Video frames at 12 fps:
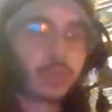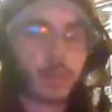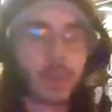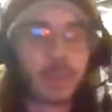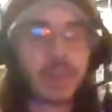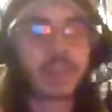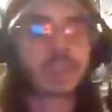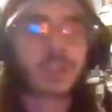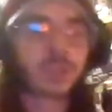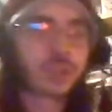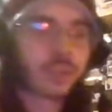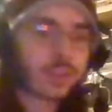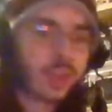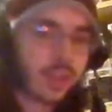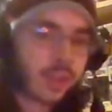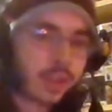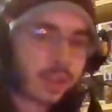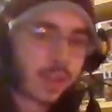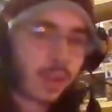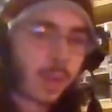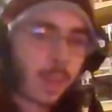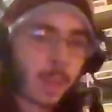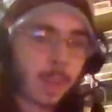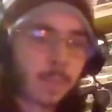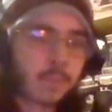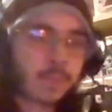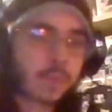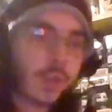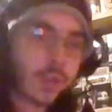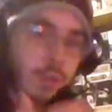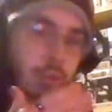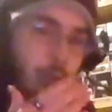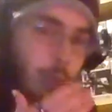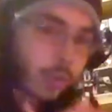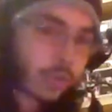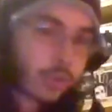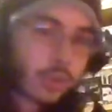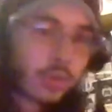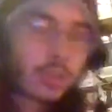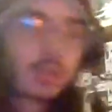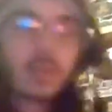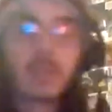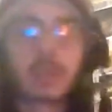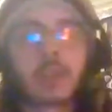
You want to make sure that they're doing good,